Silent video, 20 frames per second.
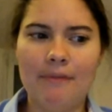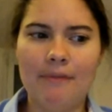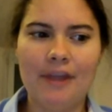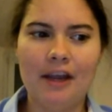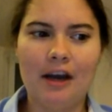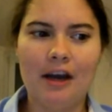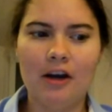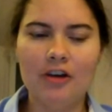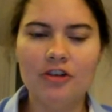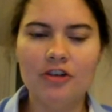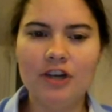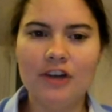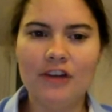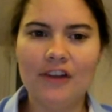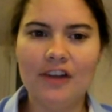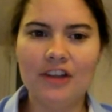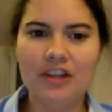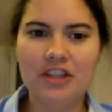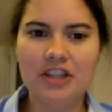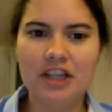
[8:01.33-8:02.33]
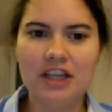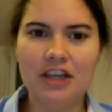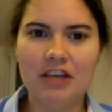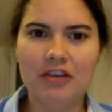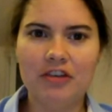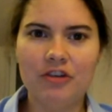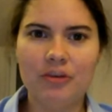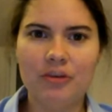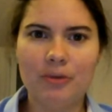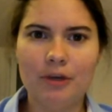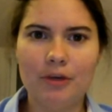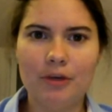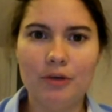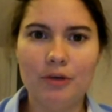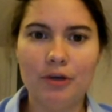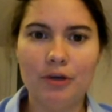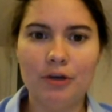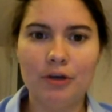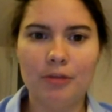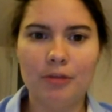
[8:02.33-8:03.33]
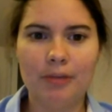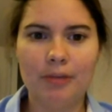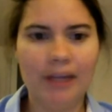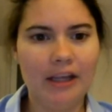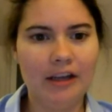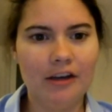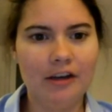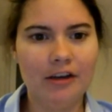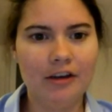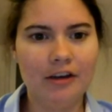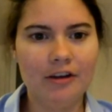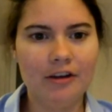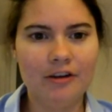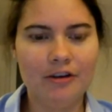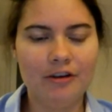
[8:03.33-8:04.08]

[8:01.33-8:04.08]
They are transitioning to a new European